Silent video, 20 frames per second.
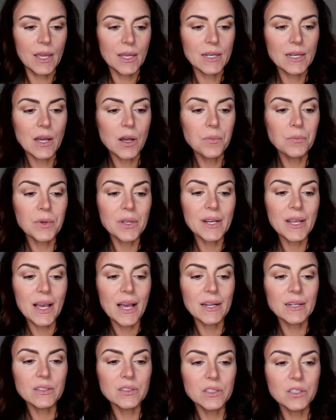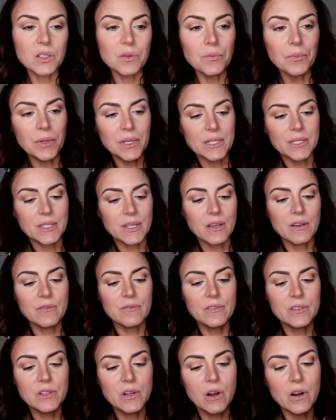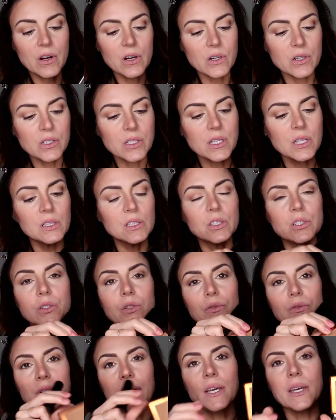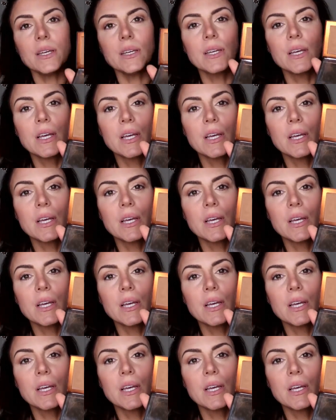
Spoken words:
And now I'm gonna add a little bit of NARS Laguna